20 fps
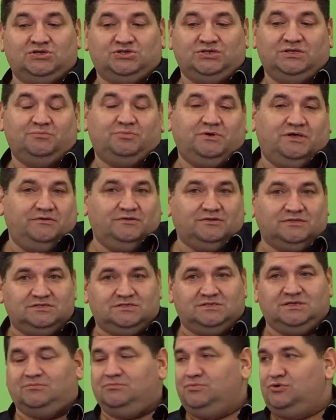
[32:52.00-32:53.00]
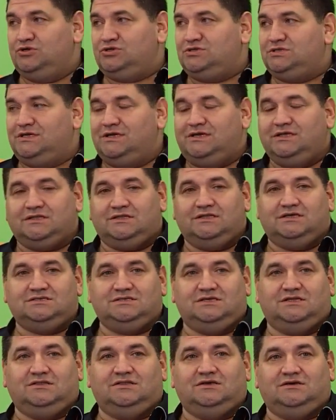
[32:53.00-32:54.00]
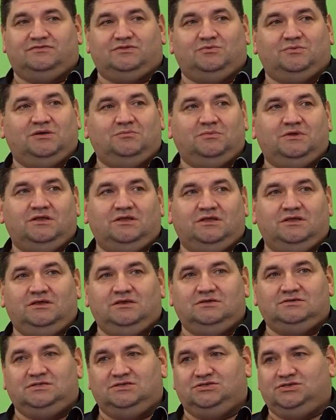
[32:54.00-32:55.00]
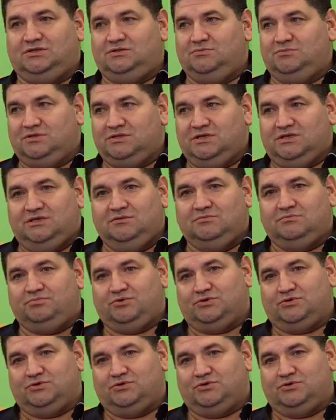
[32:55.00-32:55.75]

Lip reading: who would like to buy a Land Cruiser or a Panamera.